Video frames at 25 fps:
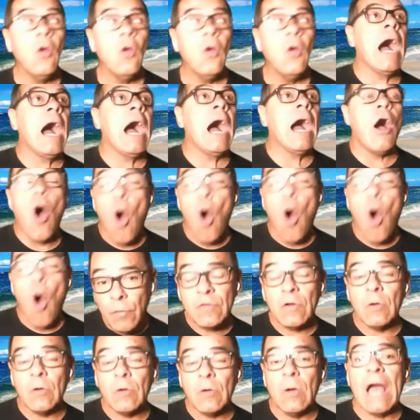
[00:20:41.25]

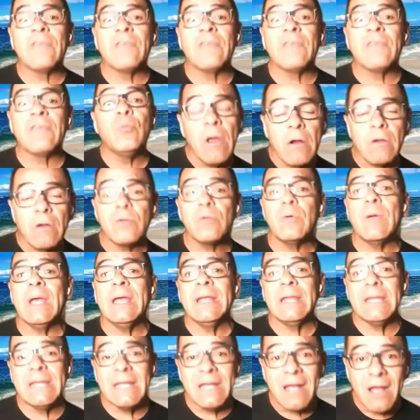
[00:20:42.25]
Also, as we are
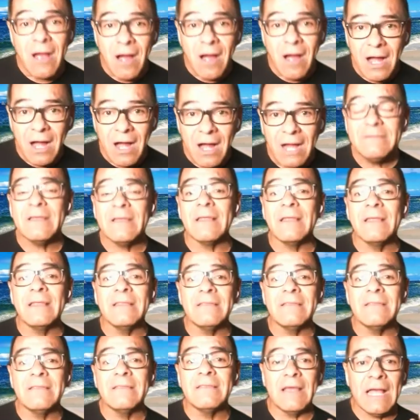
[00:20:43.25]
creating
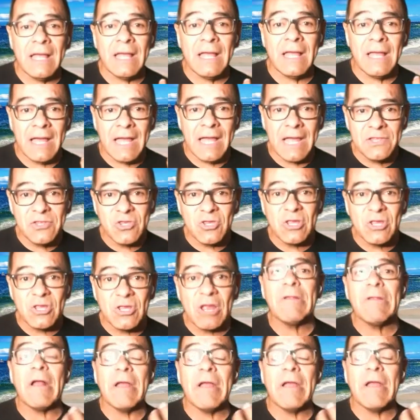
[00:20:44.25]
content and
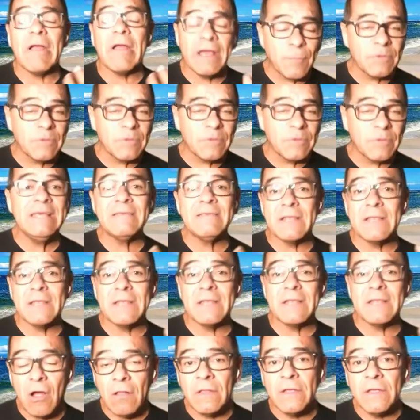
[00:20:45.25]
sharing our expertise
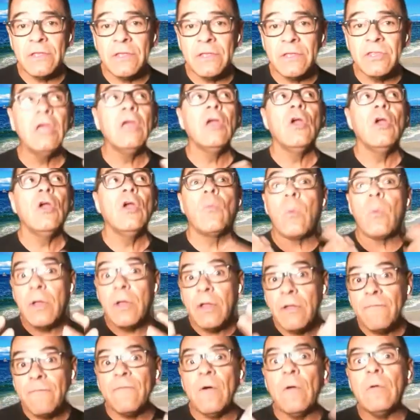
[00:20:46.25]
and knowledge, we're
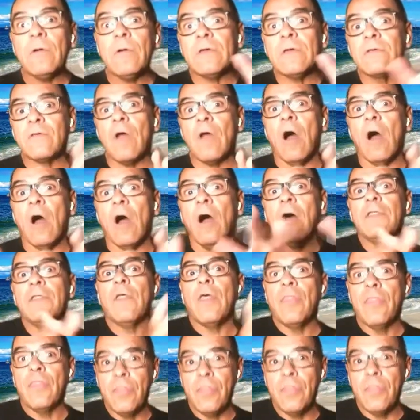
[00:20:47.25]
going to focus
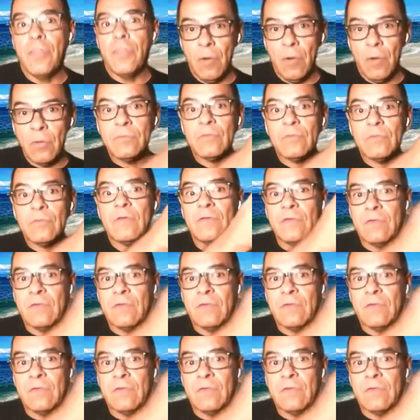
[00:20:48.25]
on those